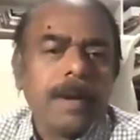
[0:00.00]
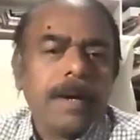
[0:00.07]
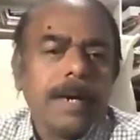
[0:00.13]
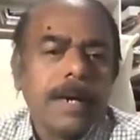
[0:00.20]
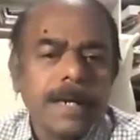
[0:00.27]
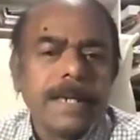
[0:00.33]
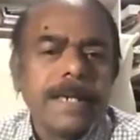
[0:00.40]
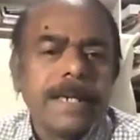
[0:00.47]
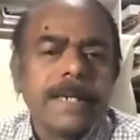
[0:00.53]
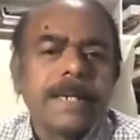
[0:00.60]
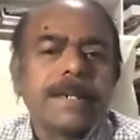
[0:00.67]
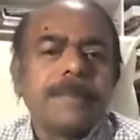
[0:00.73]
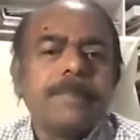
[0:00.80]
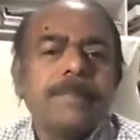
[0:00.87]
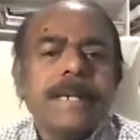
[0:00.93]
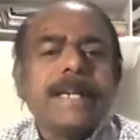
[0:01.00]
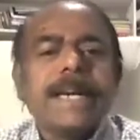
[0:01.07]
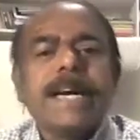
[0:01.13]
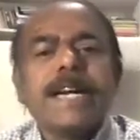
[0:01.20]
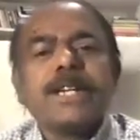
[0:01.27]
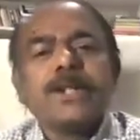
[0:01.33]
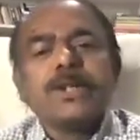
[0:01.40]
Earlier,
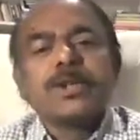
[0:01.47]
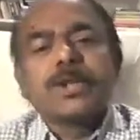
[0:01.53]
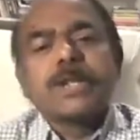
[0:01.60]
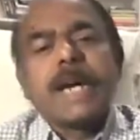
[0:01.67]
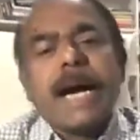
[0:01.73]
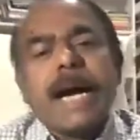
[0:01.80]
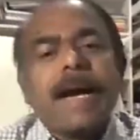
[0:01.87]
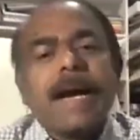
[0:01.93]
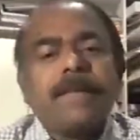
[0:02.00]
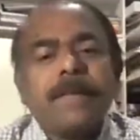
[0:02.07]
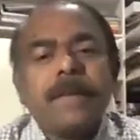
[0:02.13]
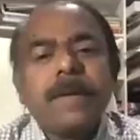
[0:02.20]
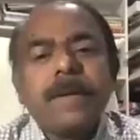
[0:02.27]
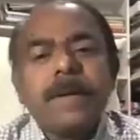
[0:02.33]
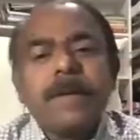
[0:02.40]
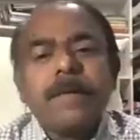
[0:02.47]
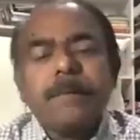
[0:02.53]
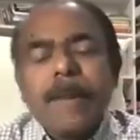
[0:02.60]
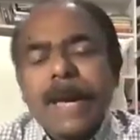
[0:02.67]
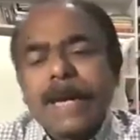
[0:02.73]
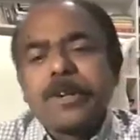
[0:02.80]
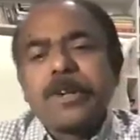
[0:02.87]
media used to have
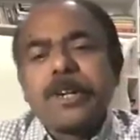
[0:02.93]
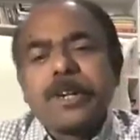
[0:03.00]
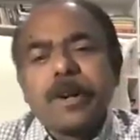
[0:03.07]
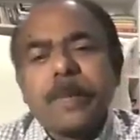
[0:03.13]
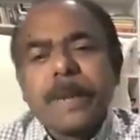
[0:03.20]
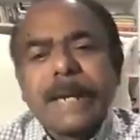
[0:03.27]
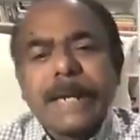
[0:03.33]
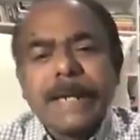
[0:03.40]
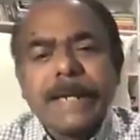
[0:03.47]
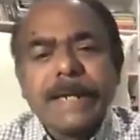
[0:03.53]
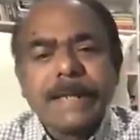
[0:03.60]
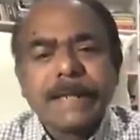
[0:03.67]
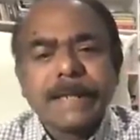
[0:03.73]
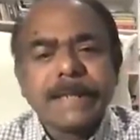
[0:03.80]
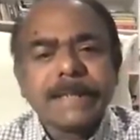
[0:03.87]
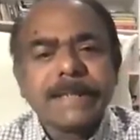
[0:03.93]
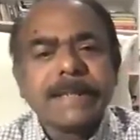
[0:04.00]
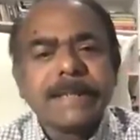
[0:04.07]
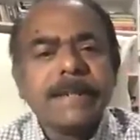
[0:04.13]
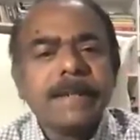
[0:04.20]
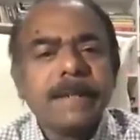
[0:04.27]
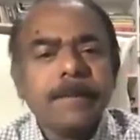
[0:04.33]
macroeconomic
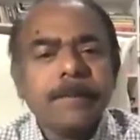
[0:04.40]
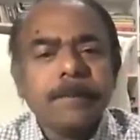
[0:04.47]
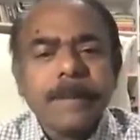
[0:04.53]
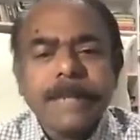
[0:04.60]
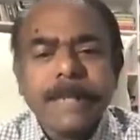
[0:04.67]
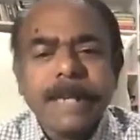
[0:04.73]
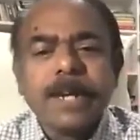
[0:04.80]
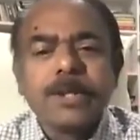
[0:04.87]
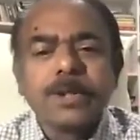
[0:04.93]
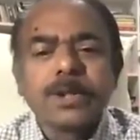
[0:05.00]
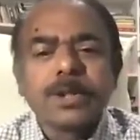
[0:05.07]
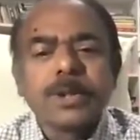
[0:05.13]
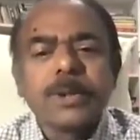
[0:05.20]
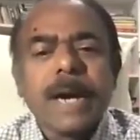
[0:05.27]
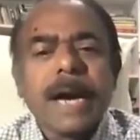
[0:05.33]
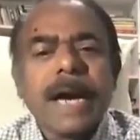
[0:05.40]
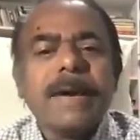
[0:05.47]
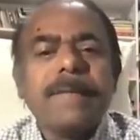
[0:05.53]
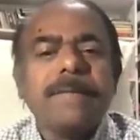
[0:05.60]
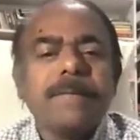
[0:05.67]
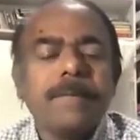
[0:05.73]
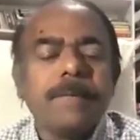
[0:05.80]
editors. Media used to
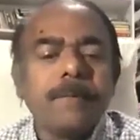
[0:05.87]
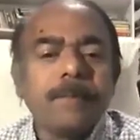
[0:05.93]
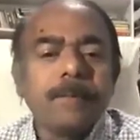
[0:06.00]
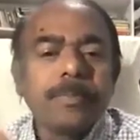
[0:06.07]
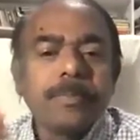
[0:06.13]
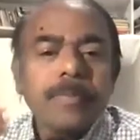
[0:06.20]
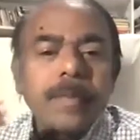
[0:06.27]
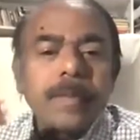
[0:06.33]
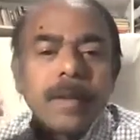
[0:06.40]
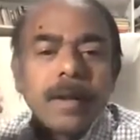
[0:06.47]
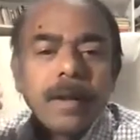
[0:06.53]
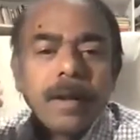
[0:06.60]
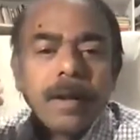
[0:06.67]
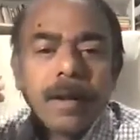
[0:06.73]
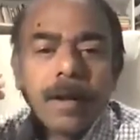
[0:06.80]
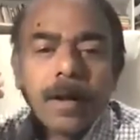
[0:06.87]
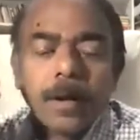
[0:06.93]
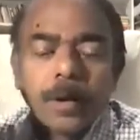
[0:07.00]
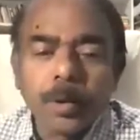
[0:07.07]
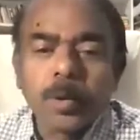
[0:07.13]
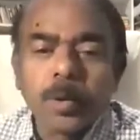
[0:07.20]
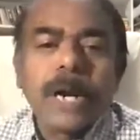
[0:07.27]
have
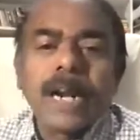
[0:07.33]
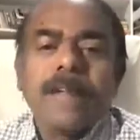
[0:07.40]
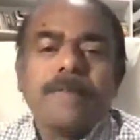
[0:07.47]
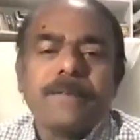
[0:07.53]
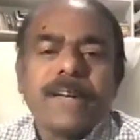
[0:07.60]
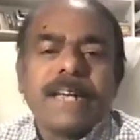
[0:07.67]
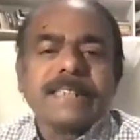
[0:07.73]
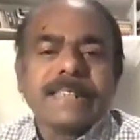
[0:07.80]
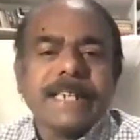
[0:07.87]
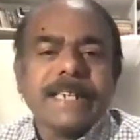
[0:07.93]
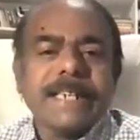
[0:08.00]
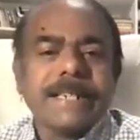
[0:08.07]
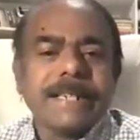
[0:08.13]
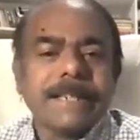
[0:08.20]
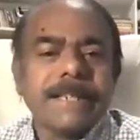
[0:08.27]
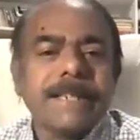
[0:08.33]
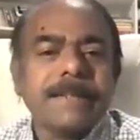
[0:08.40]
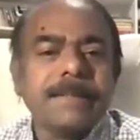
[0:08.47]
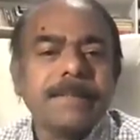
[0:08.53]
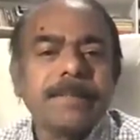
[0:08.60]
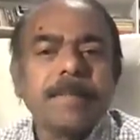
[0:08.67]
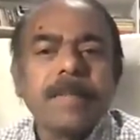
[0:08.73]
rural affairs
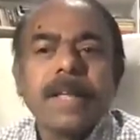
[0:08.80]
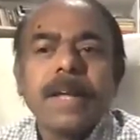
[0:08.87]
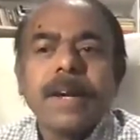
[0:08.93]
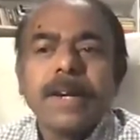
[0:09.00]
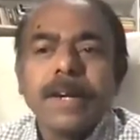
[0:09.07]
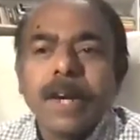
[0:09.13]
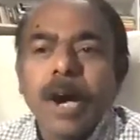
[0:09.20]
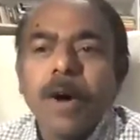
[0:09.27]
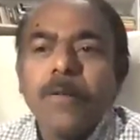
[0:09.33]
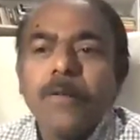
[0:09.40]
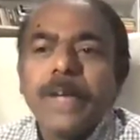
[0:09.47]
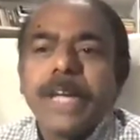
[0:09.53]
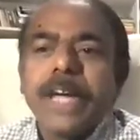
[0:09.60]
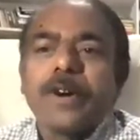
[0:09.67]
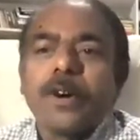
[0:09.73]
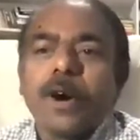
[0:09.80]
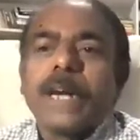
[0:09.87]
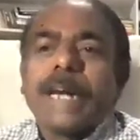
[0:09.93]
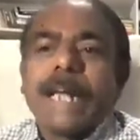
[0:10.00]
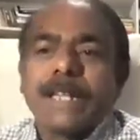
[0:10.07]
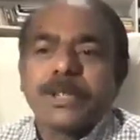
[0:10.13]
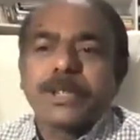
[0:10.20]
editor. Now we are
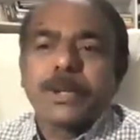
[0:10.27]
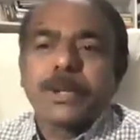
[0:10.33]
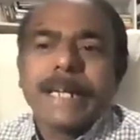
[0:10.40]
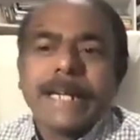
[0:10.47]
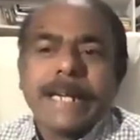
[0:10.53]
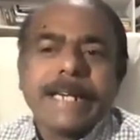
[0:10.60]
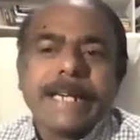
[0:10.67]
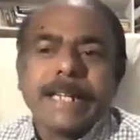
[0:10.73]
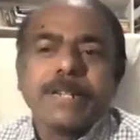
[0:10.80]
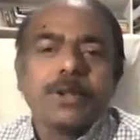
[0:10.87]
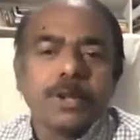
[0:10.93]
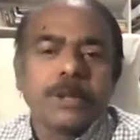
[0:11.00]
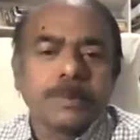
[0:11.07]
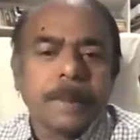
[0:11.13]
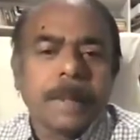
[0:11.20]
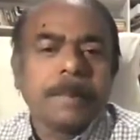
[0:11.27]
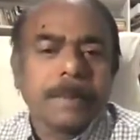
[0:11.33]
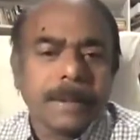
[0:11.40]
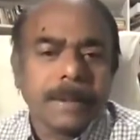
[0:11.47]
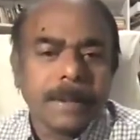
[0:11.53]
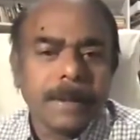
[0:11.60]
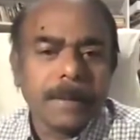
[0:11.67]
not actually getting those
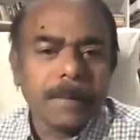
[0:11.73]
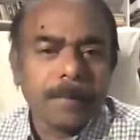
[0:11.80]
people.